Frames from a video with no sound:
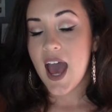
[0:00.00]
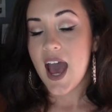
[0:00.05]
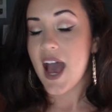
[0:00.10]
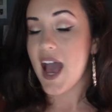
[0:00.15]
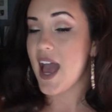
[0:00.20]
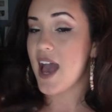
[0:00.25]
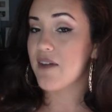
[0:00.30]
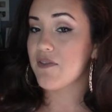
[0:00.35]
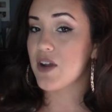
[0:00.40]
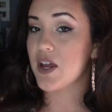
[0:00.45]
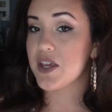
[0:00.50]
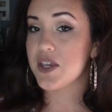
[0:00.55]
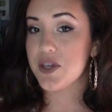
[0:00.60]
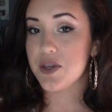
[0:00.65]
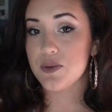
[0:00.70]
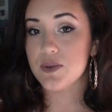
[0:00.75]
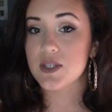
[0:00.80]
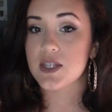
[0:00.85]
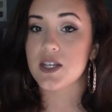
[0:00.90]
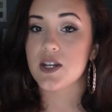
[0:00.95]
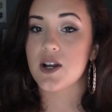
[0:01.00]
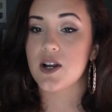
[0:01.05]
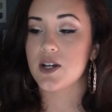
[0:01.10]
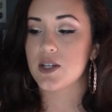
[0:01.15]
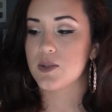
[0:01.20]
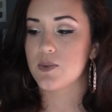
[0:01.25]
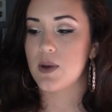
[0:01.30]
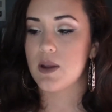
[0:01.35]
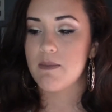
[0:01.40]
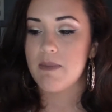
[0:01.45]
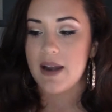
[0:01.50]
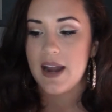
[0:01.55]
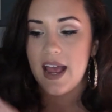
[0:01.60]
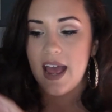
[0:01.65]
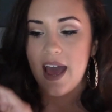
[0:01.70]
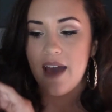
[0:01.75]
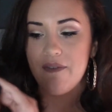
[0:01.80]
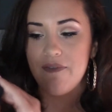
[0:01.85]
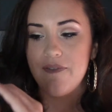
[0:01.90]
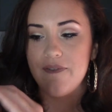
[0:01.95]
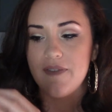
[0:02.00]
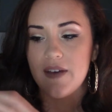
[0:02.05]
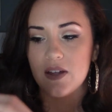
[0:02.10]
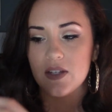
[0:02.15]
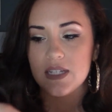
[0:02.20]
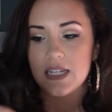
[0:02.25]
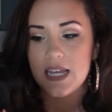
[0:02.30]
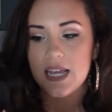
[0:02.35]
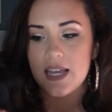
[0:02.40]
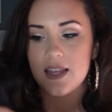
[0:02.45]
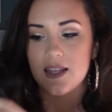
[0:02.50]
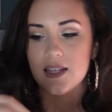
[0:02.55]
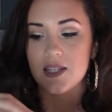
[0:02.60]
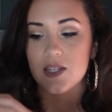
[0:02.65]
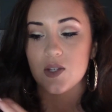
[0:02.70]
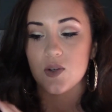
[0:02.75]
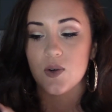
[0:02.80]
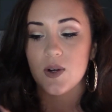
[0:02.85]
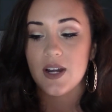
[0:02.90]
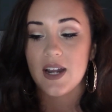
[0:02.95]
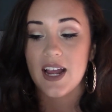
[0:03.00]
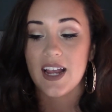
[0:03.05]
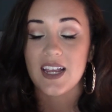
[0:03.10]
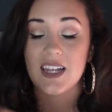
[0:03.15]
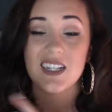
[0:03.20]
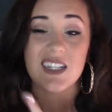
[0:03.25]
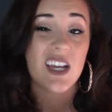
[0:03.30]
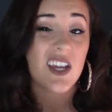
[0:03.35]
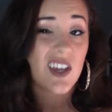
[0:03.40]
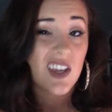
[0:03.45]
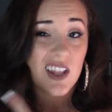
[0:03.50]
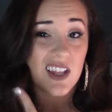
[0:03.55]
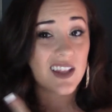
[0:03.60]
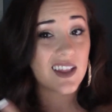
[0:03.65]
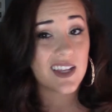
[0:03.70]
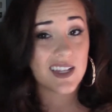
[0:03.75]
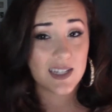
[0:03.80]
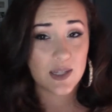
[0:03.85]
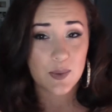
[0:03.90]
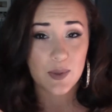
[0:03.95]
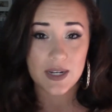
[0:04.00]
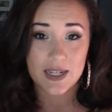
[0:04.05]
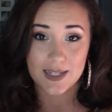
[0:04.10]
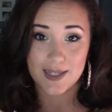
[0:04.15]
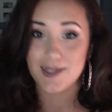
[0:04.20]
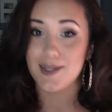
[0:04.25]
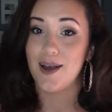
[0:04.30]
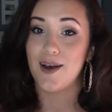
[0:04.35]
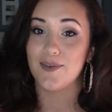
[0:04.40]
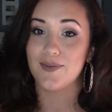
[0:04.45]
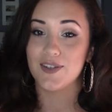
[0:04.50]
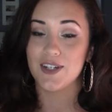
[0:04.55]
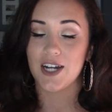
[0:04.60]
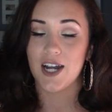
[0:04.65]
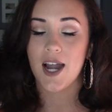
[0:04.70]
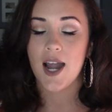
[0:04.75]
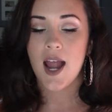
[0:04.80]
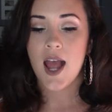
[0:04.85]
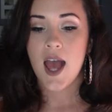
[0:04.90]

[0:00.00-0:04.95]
I have not used the NARS one, but I have felt it in the store and I can tell you that this one is softer.